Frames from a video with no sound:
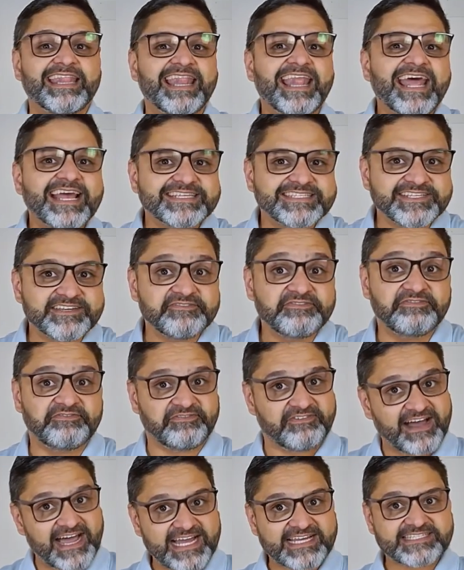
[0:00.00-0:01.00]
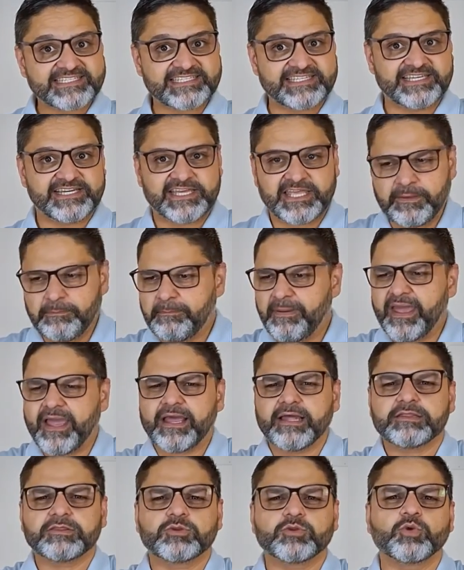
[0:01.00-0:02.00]
this fascia that covers the
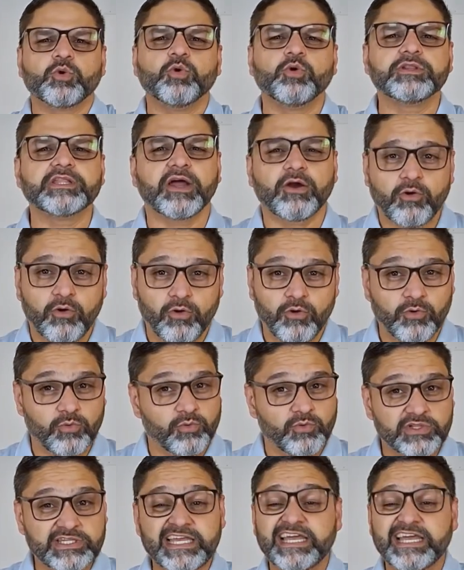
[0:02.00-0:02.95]
entire spine